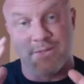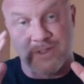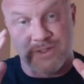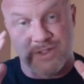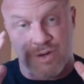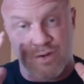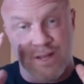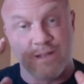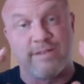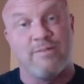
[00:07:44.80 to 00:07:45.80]

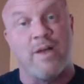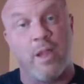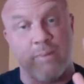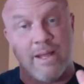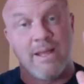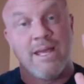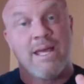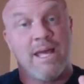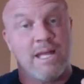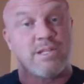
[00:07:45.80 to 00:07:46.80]
start developing
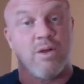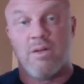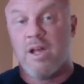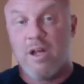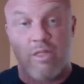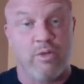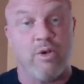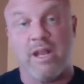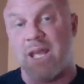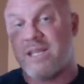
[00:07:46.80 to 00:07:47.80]
until
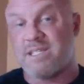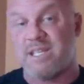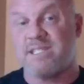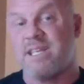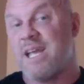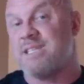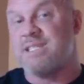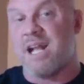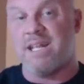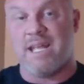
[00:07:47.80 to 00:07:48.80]
30 days, 60 days,
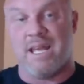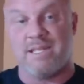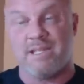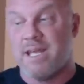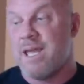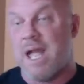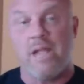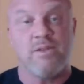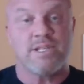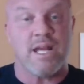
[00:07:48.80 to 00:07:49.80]
90 days.
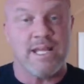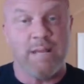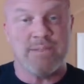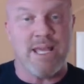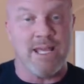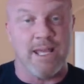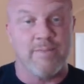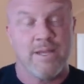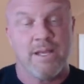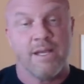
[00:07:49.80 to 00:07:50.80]
And you just got to keep taking it.
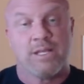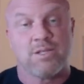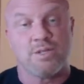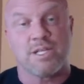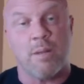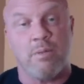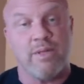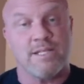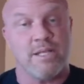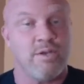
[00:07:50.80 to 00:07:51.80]
So there's a couple
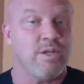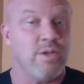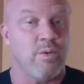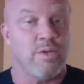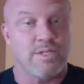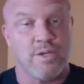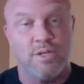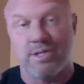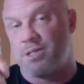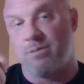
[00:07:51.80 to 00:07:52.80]
things that you can do. Is you
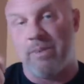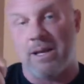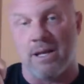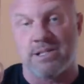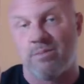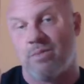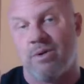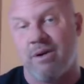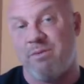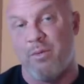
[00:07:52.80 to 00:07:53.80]
can just be a
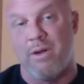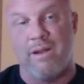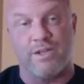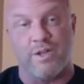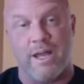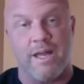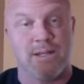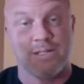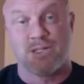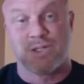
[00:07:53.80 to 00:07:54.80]
customer if you want, and try it
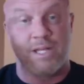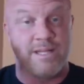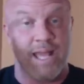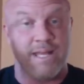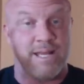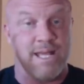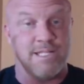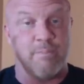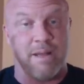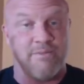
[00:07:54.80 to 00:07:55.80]
and get the
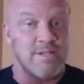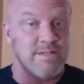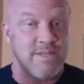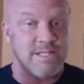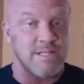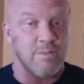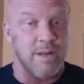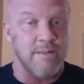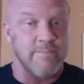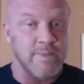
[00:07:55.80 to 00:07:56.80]
anti-aging benefits of this, right?